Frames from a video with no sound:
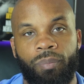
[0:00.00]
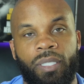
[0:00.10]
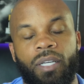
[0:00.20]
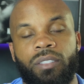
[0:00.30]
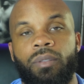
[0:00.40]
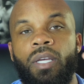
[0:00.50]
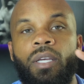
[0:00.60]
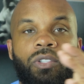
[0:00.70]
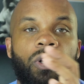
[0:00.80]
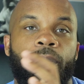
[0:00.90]
because
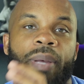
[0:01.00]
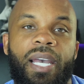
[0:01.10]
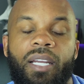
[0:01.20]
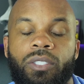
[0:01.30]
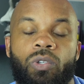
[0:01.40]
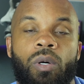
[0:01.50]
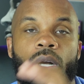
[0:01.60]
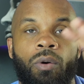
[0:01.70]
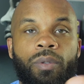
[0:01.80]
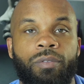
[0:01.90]
your payday
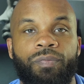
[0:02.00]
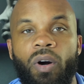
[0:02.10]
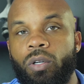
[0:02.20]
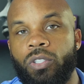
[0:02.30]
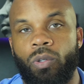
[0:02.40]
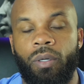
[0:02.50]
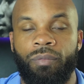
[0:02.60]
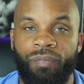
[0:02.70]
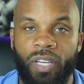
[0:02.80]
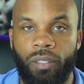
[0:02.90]
score only focuses
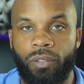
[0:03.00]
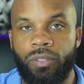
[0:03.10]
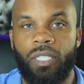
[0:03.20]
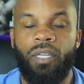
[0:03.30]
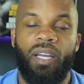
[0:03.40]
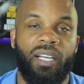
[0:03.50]
on vendors